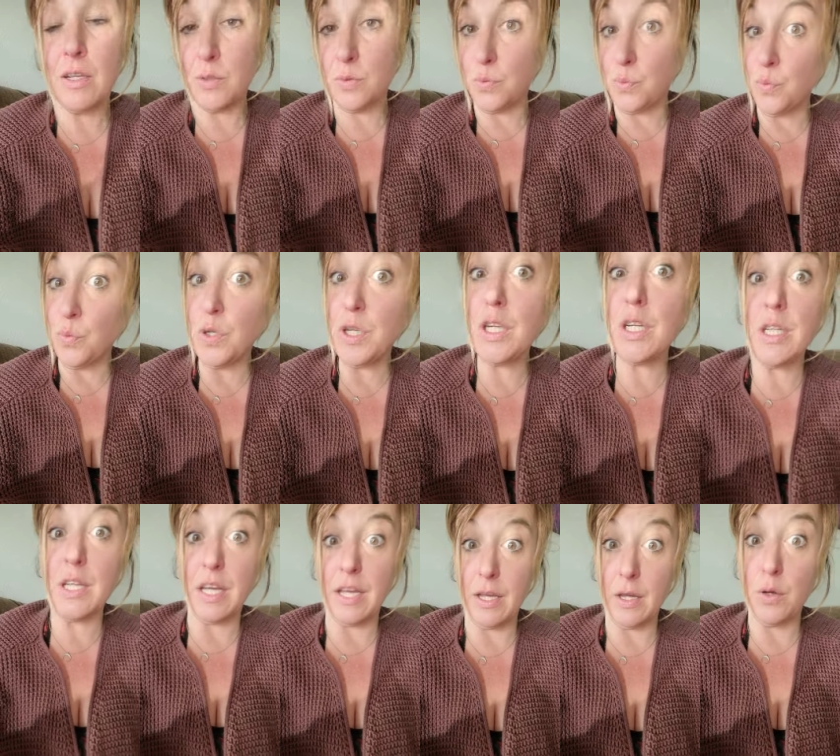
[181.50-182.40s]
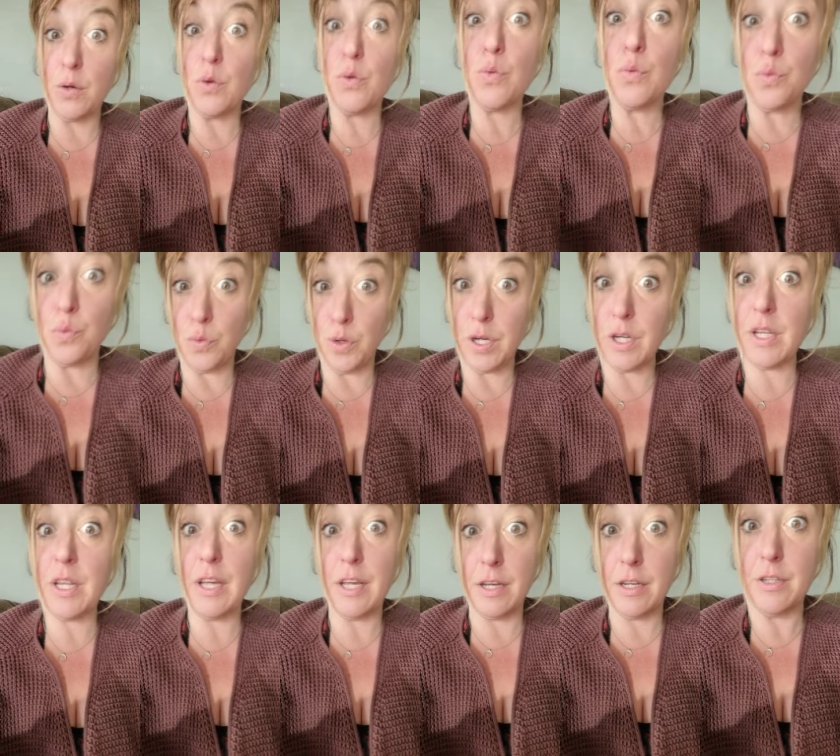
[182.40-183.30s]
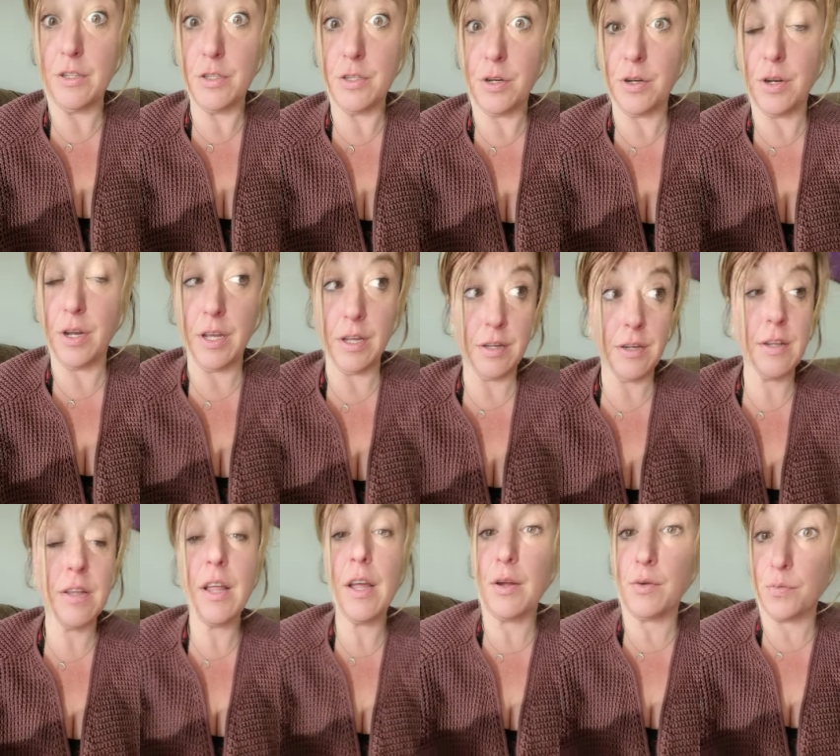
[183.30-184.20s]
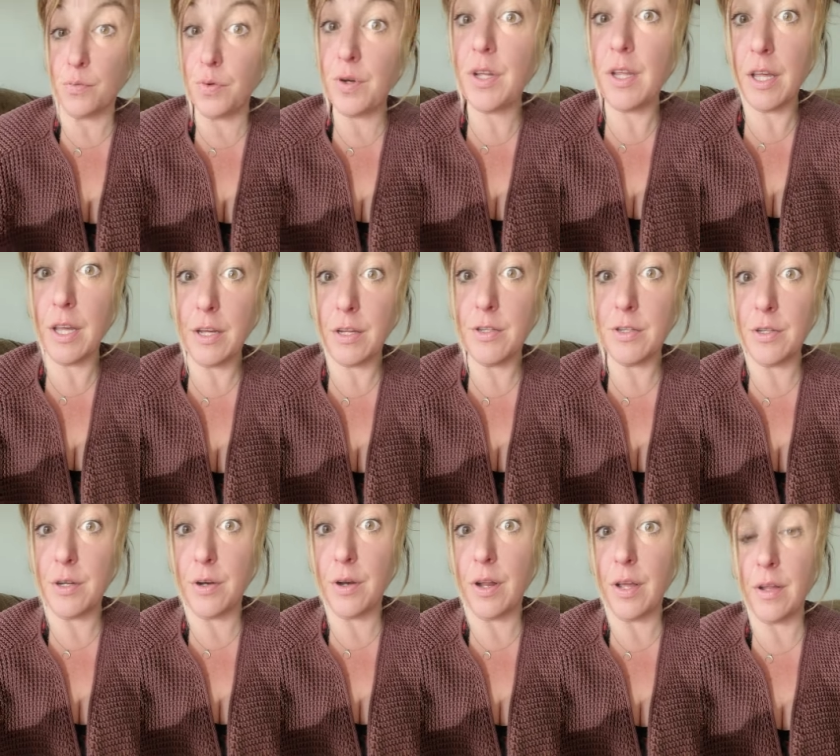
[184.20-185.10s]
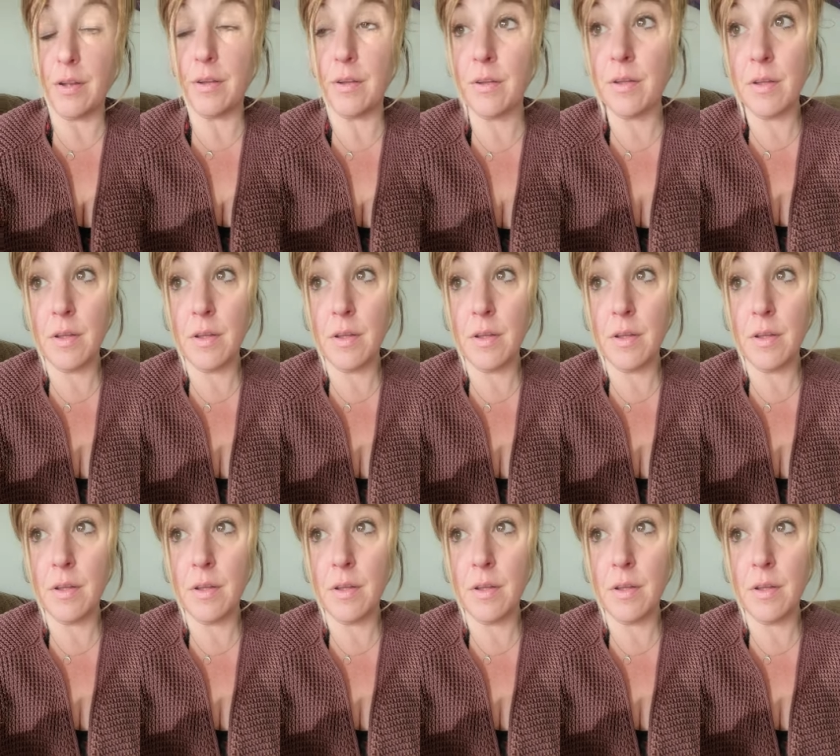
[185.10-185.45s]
really, really concerning. Like, really concerning.